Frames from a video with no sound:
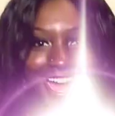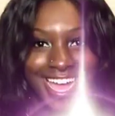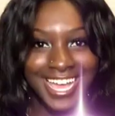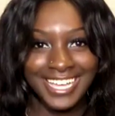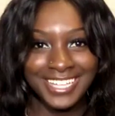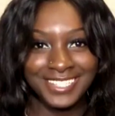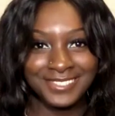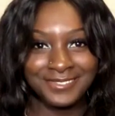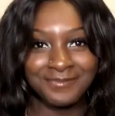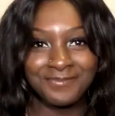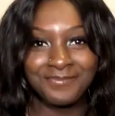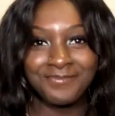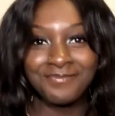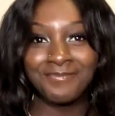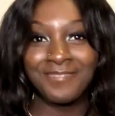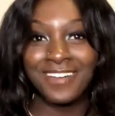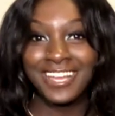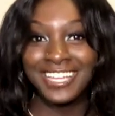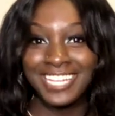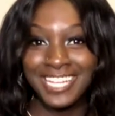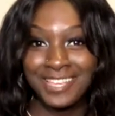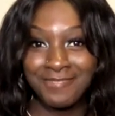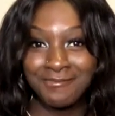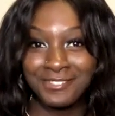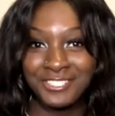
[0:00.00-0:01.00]
Hi,
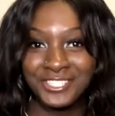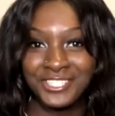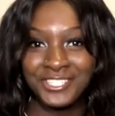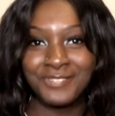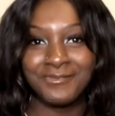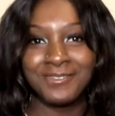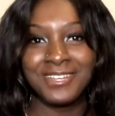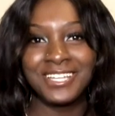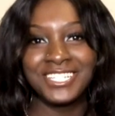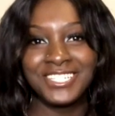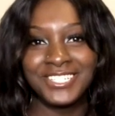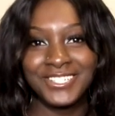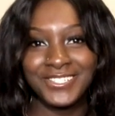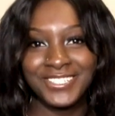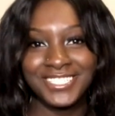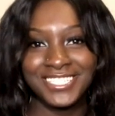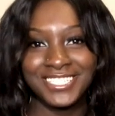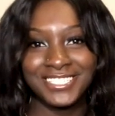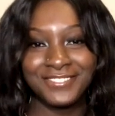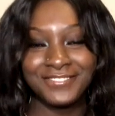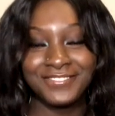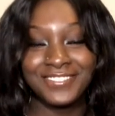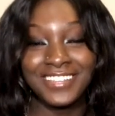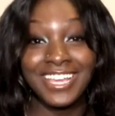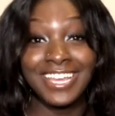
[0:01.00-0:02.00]
my name is Jermaine
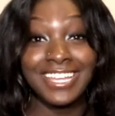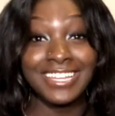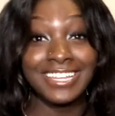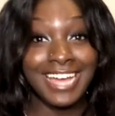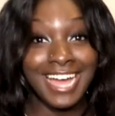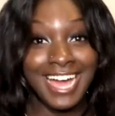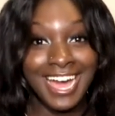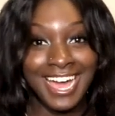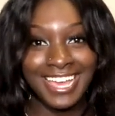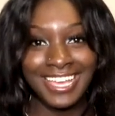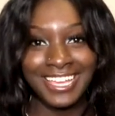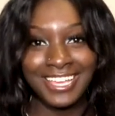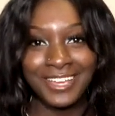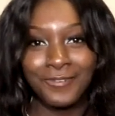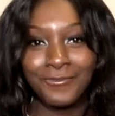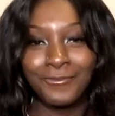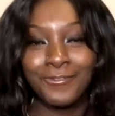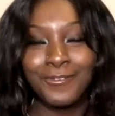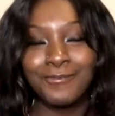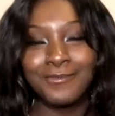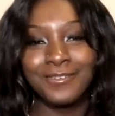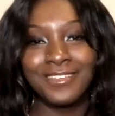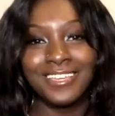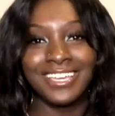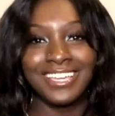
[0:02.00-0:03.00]
Joseph, and I
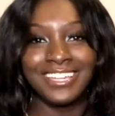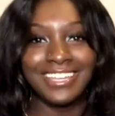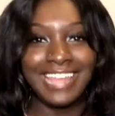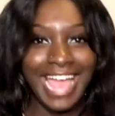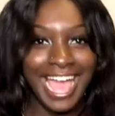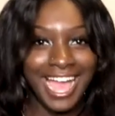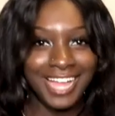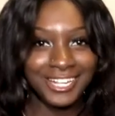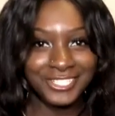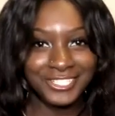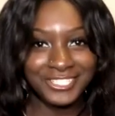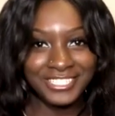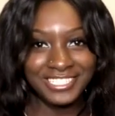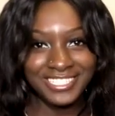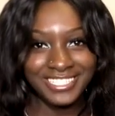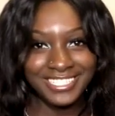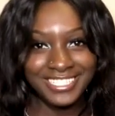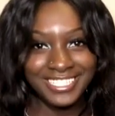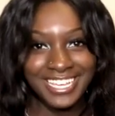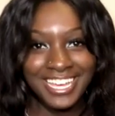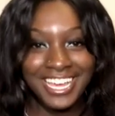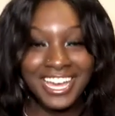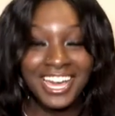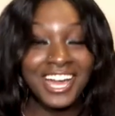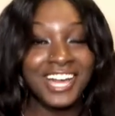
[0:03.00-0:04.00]
will be an
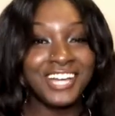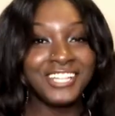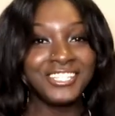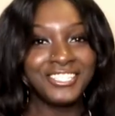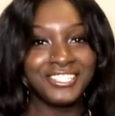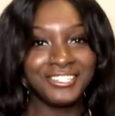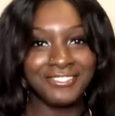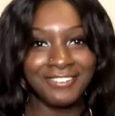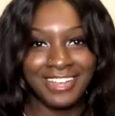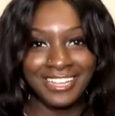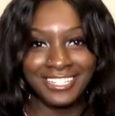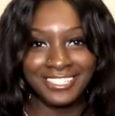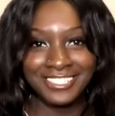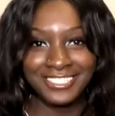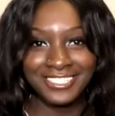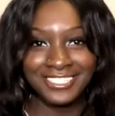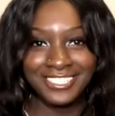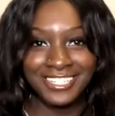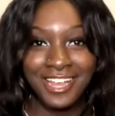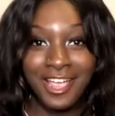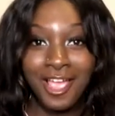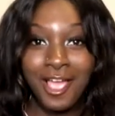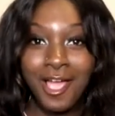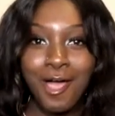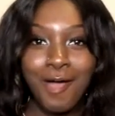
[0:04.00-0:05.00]
actress, a director,